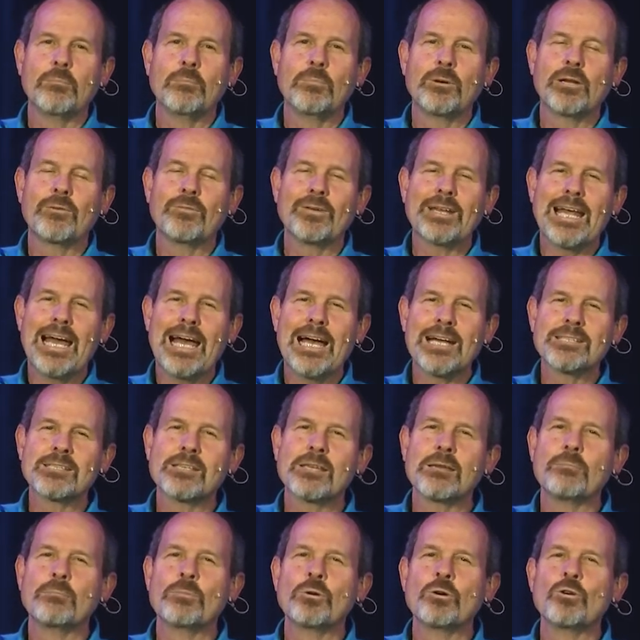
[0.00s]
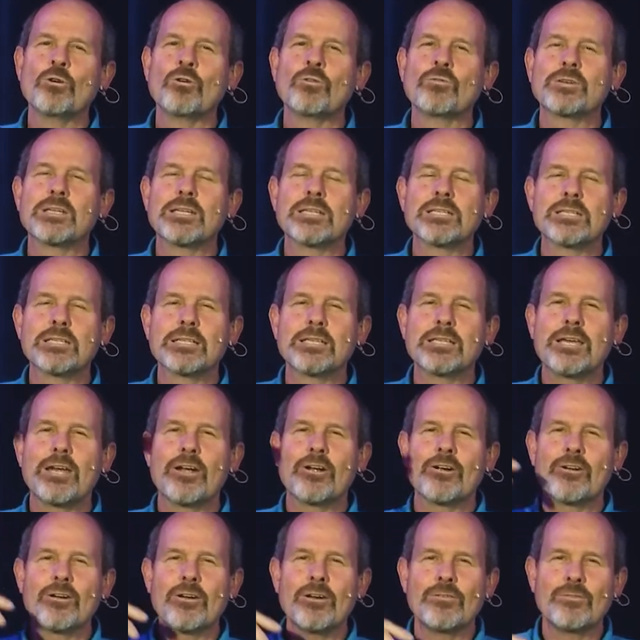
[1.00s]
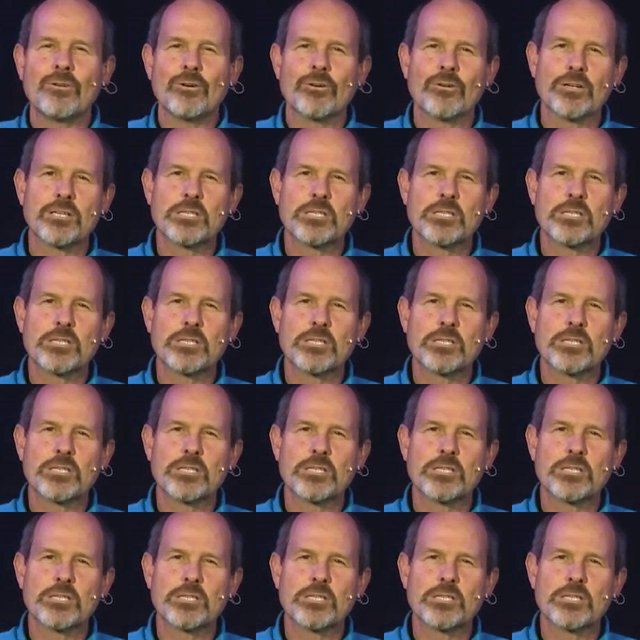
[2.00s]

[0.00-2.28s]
But if it hasn't moved into the area of your